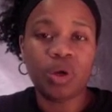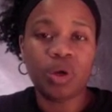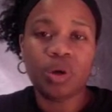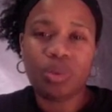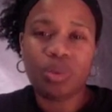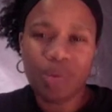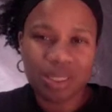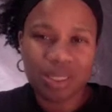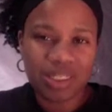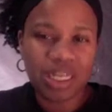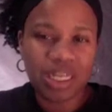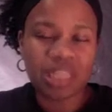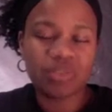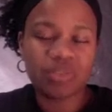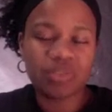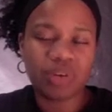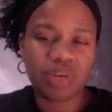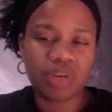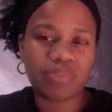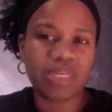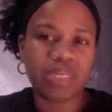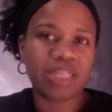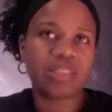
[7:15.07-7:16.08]
When it checks for
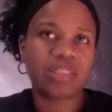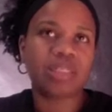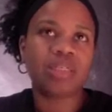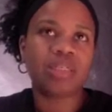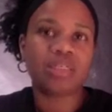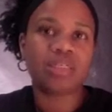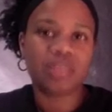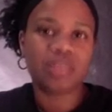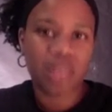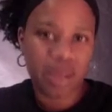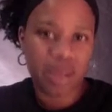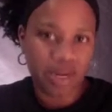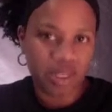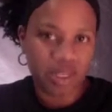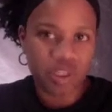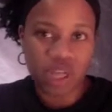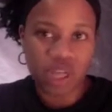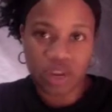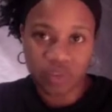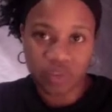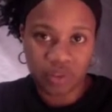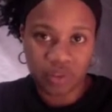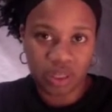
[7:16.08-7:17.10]
updates, let it
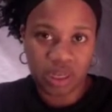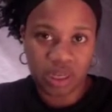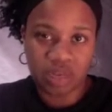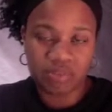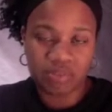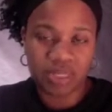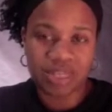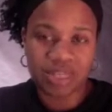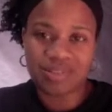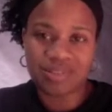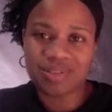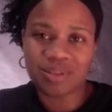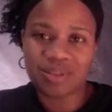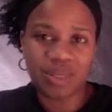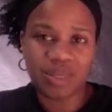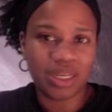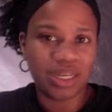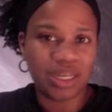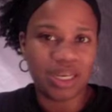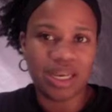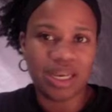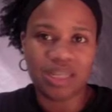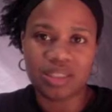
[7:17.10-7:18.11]
check for the updates. Don't hit
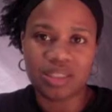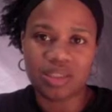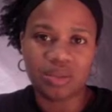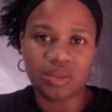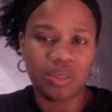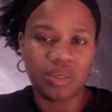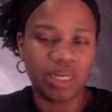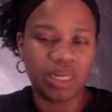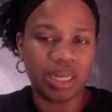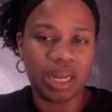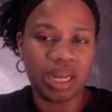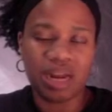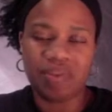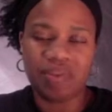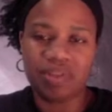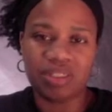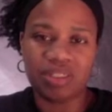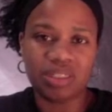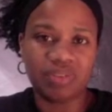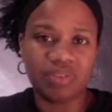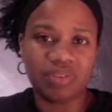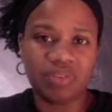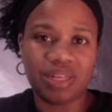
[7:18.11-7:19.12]
cancel and get out of it and
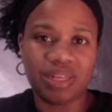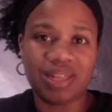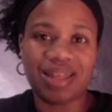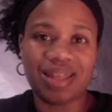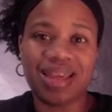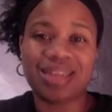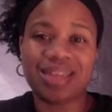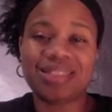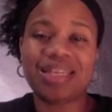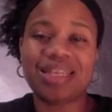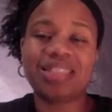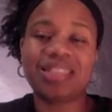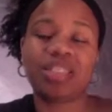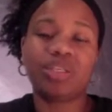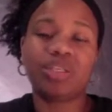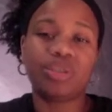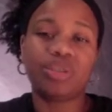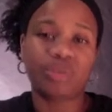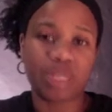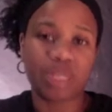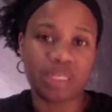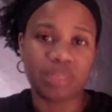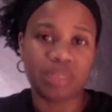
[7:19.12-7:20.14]
stuff like that, because that's how
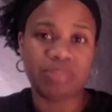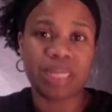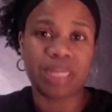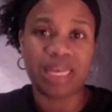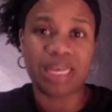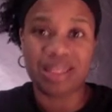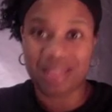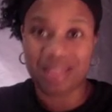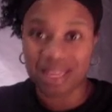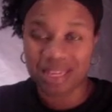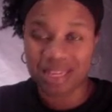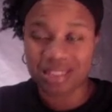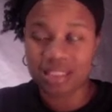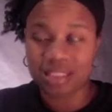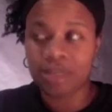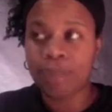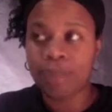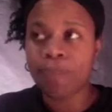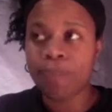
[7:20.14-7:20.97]
you'll end up like this.